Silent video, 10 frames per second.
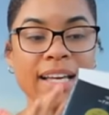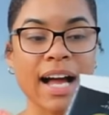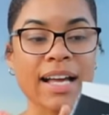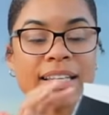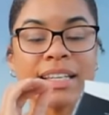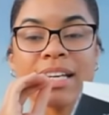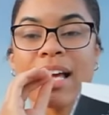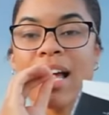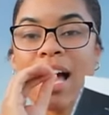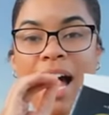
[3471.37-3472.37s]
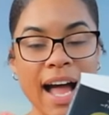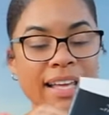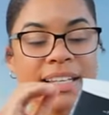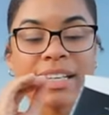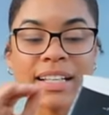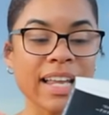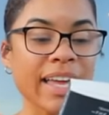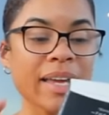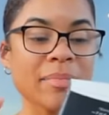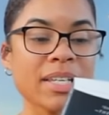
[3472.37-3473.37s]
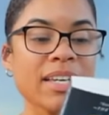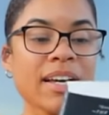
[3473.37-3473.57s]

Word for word: highly, highly acclaimed.